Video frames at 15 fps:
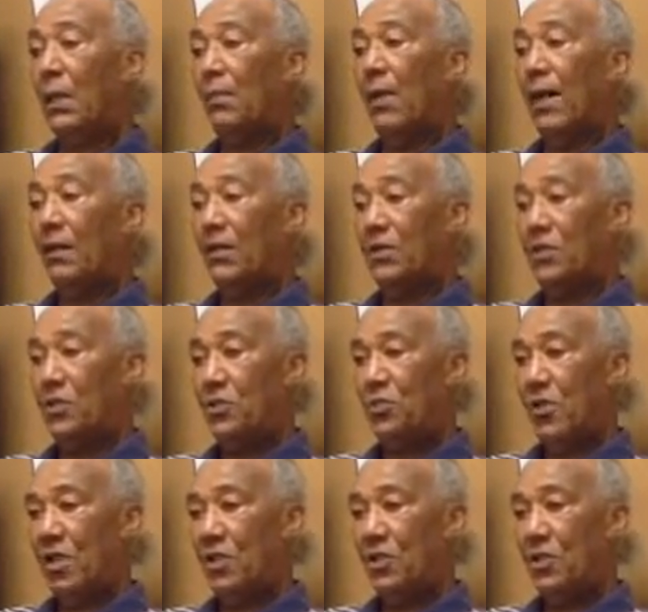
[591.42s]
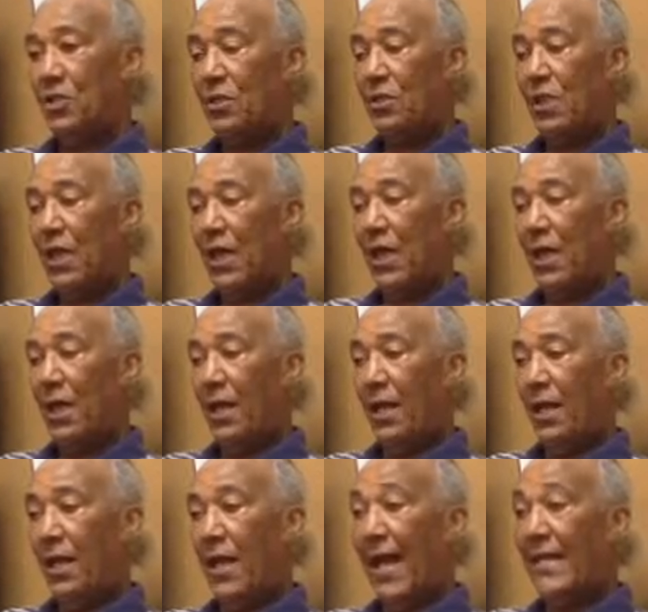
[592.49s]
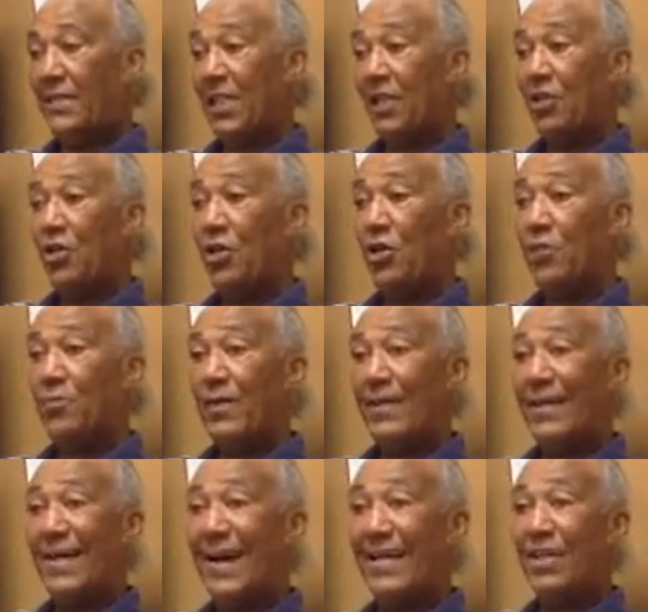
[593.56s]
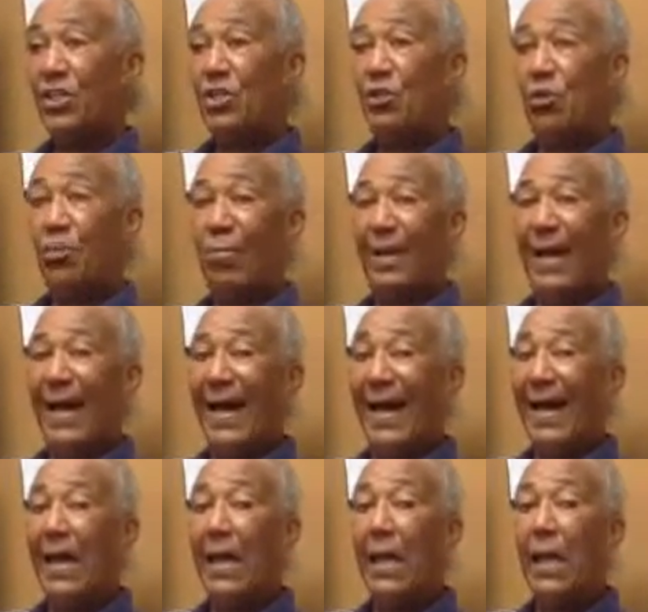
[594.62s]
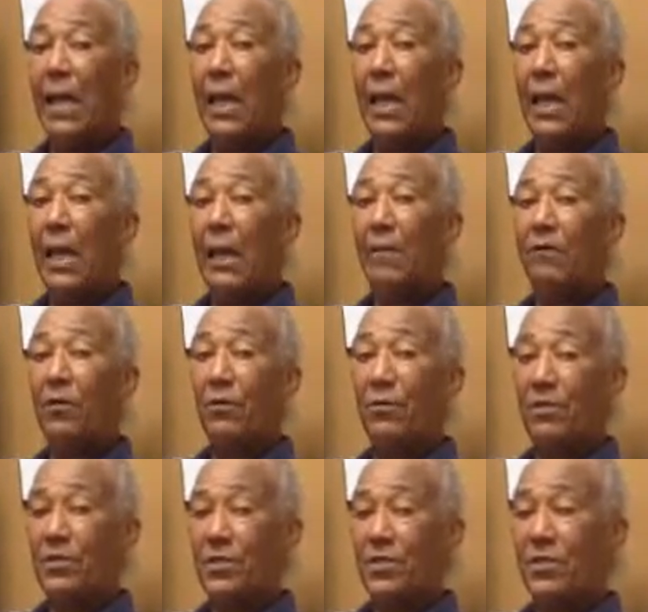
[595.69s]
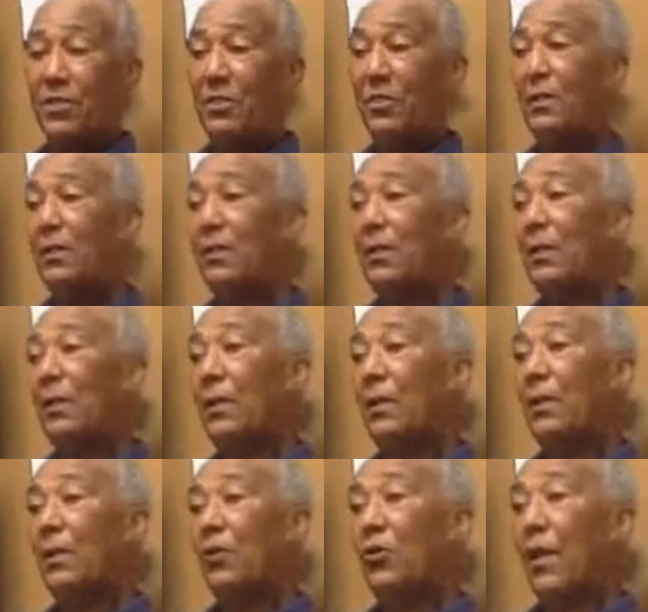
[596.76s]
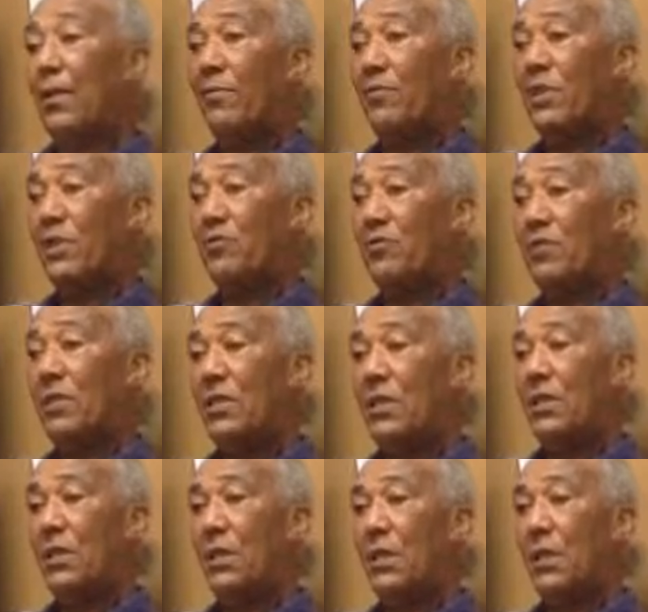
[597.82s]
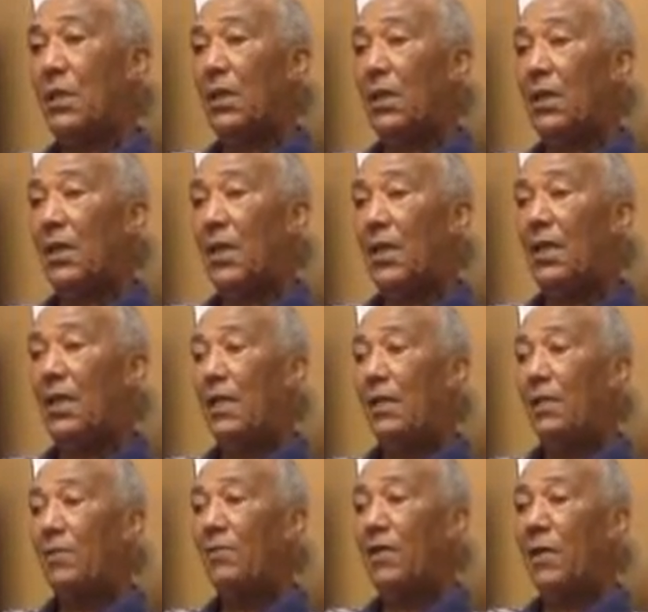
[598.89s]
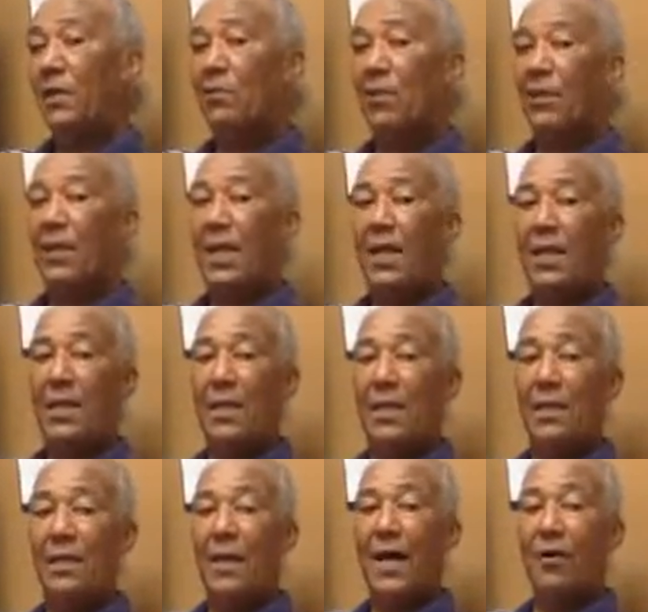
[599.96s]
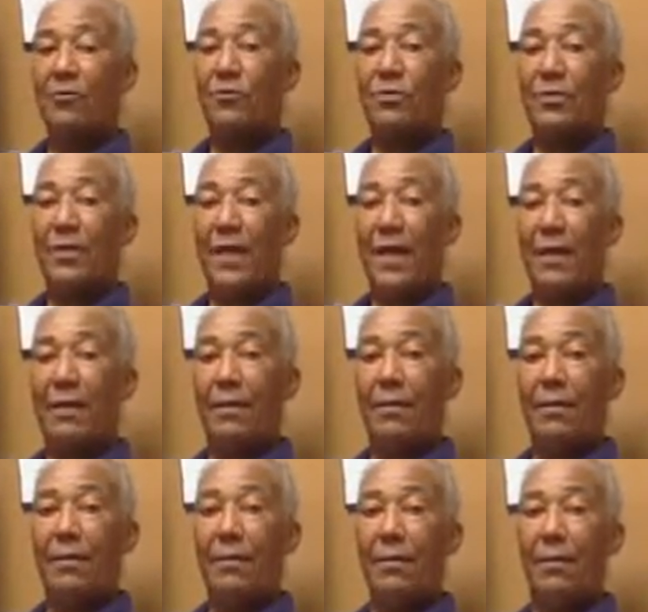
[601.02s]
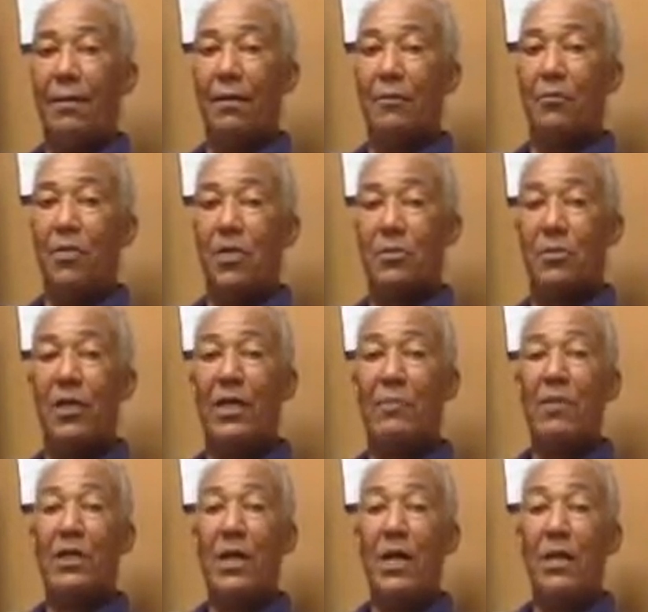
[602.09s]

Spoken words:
about the situation and actually encouraged me not to apply for the position, though I was interested. And then the following day he announced that a principal had been